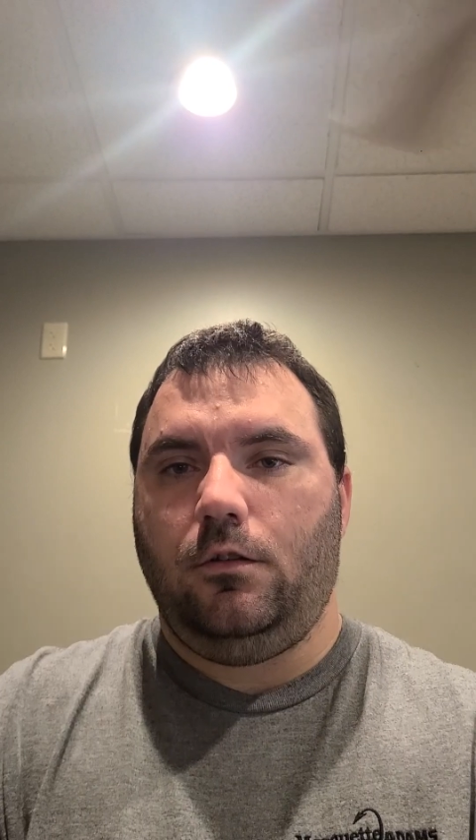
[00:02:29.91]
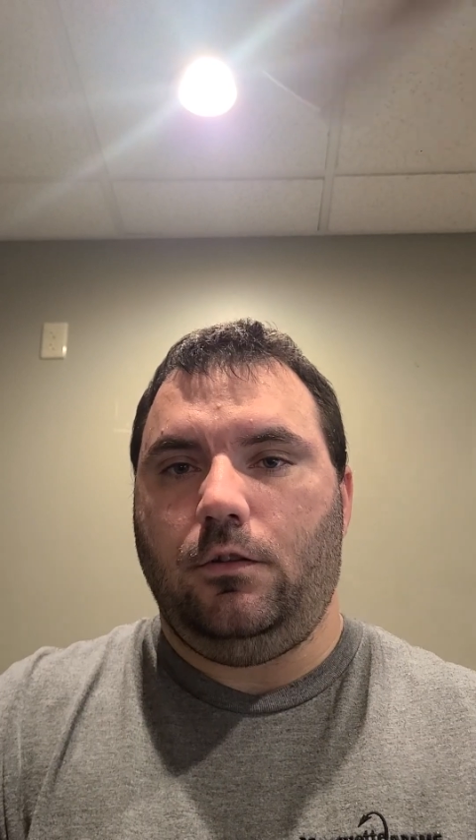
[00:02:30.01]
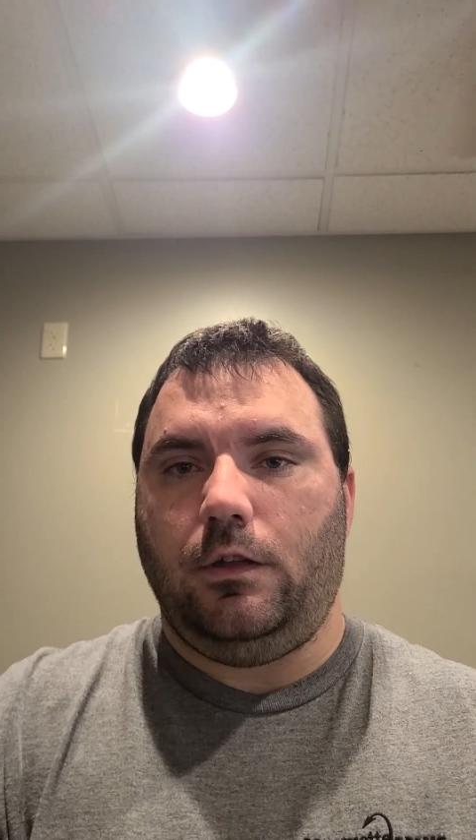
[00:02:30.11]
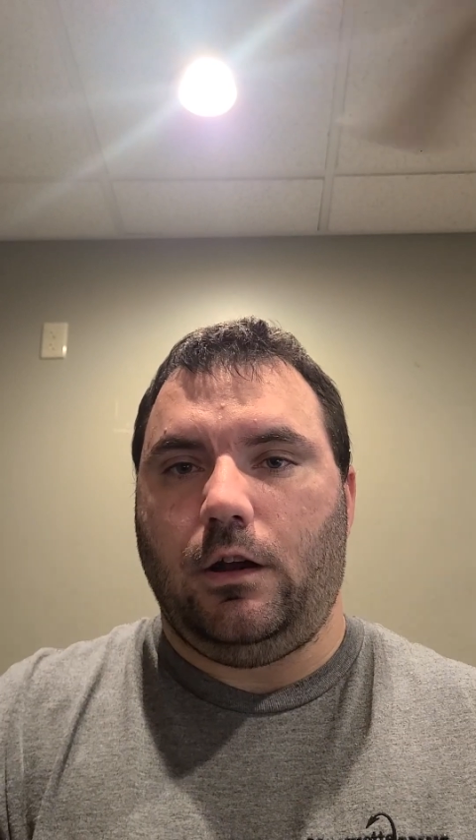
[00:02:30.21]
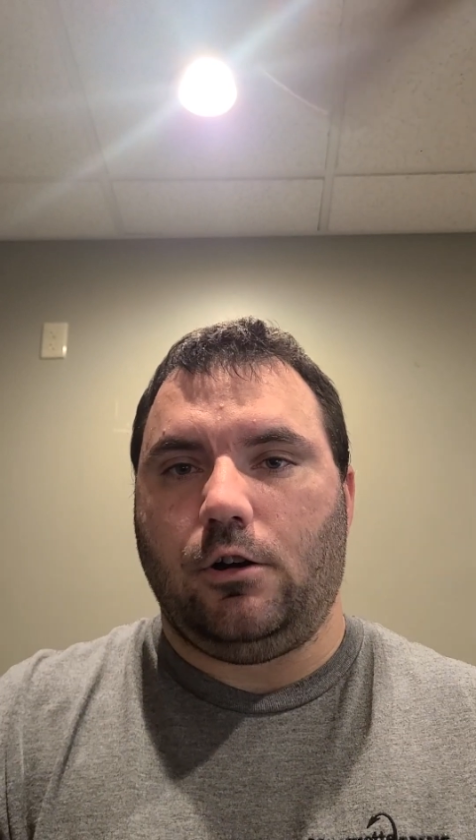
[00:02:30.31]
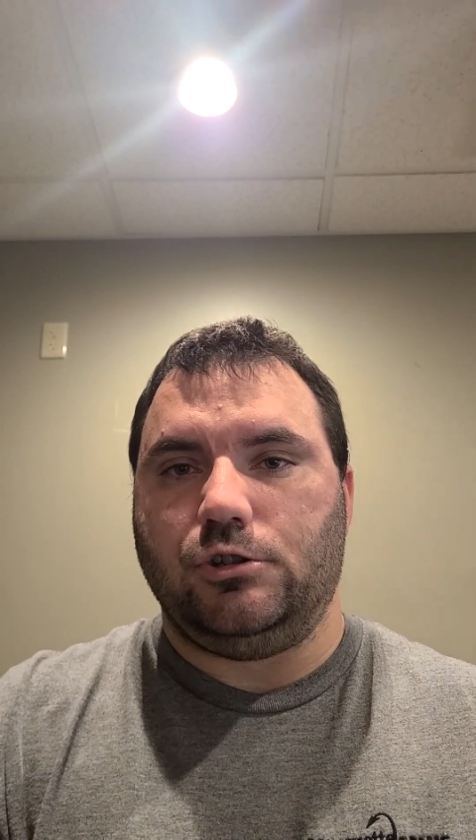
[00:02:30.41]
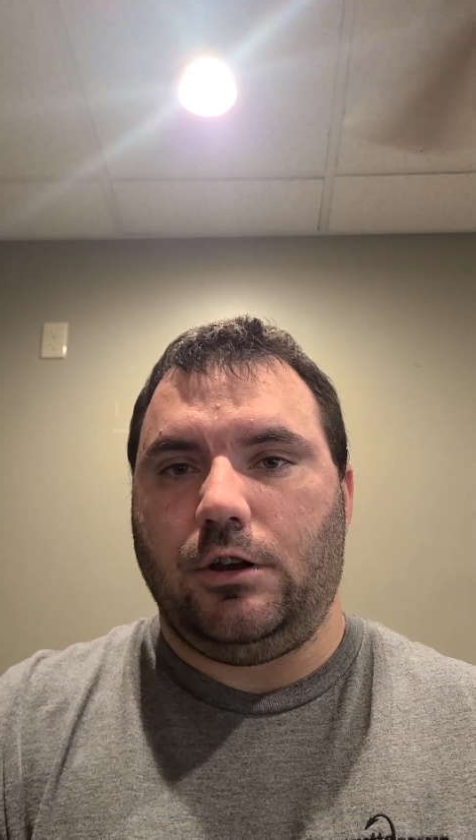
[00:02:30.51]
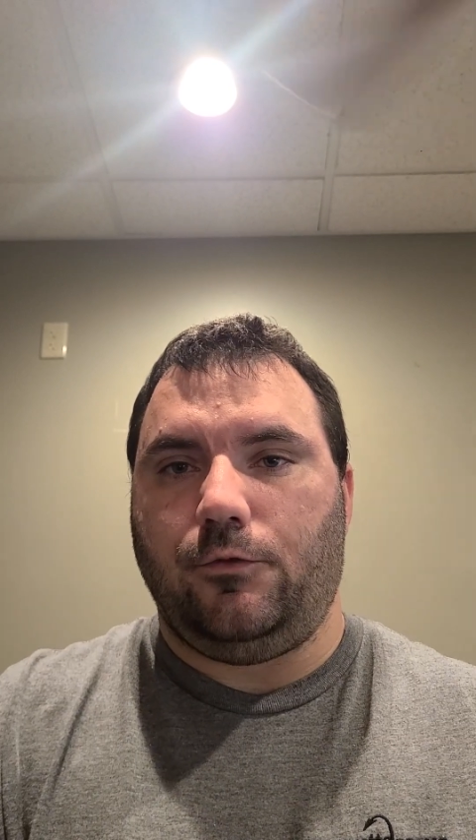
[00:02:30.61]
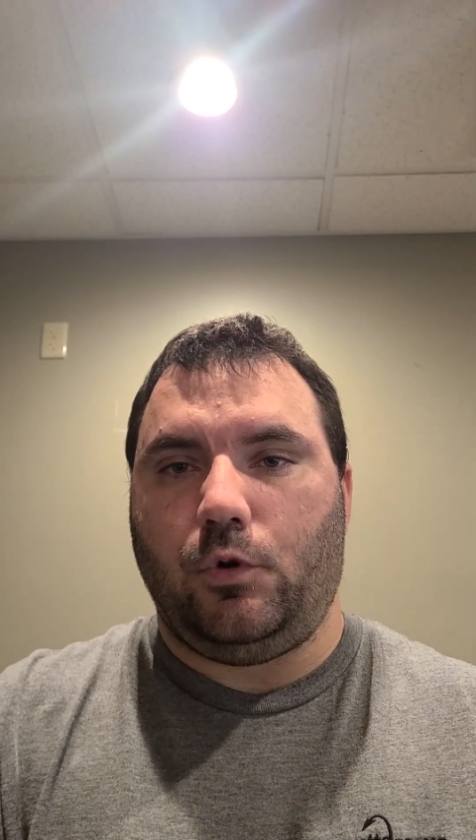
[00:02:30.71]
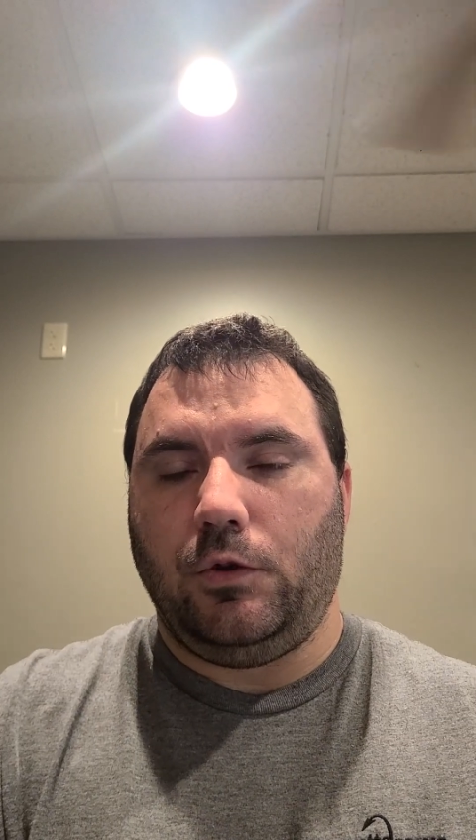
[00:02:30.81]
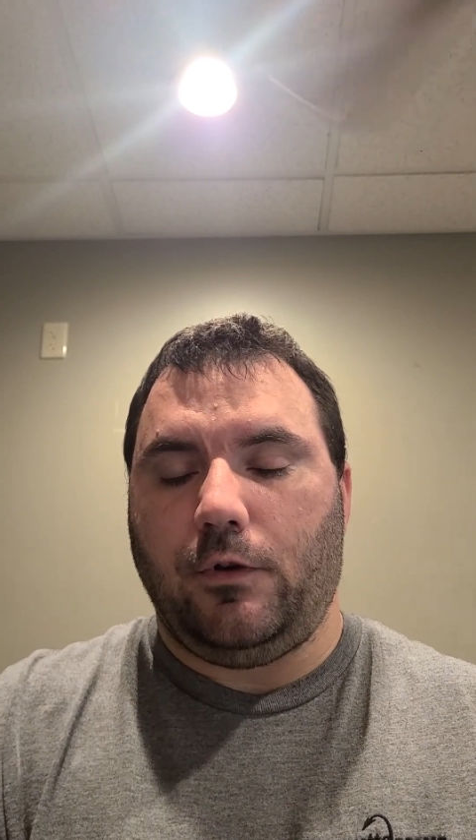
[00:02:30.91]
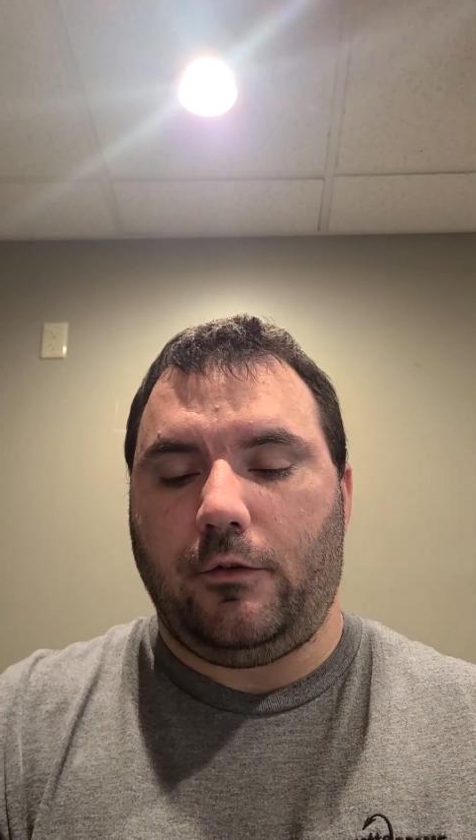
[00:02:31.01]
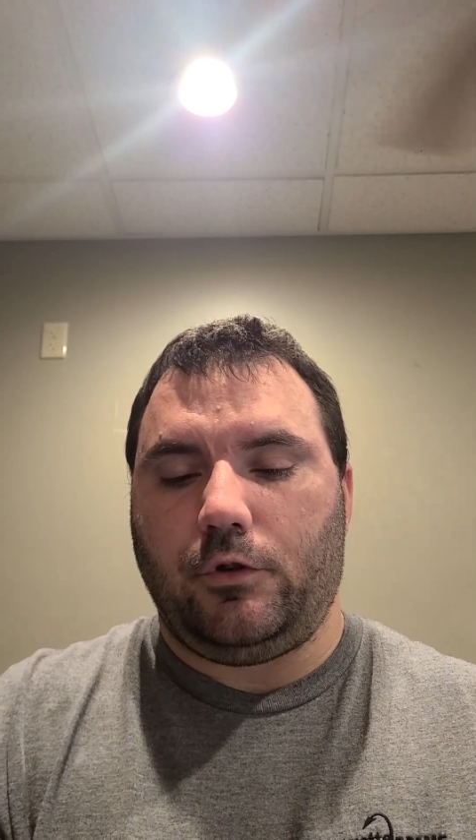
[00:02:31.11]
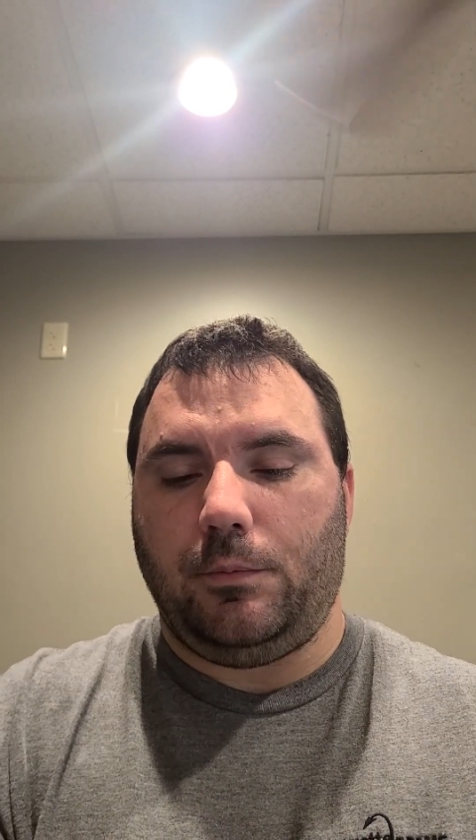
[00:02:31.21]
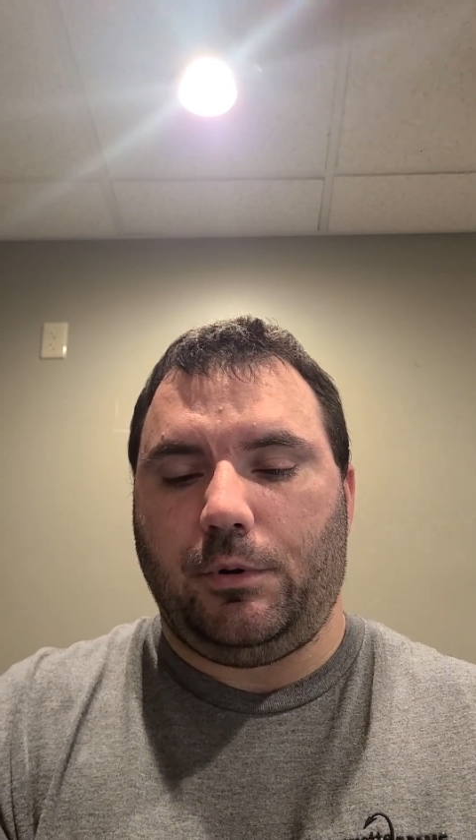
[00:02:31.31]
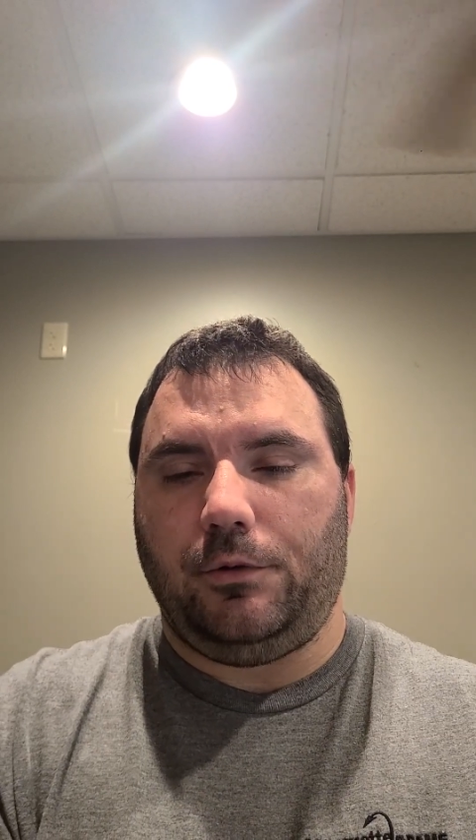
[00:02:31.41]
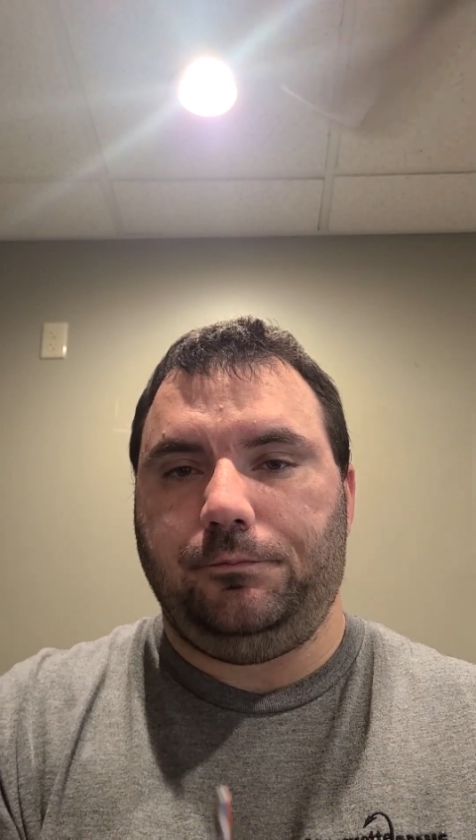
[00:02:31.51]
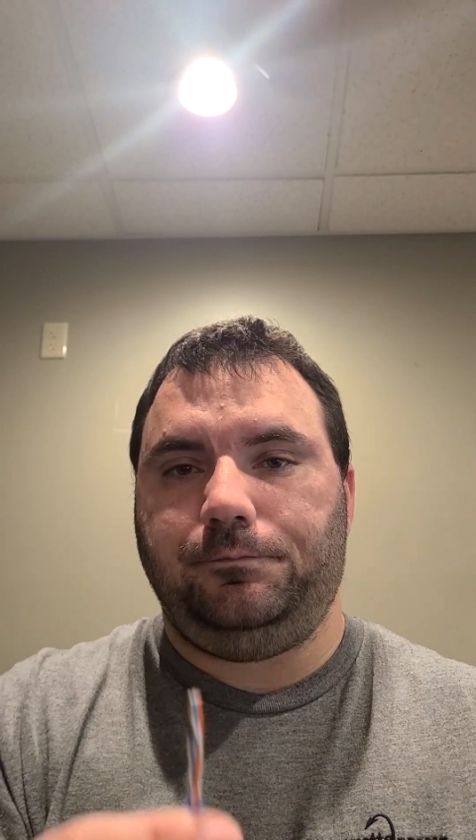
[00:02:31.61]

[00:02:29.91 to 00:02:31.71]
the RJ45 crimper.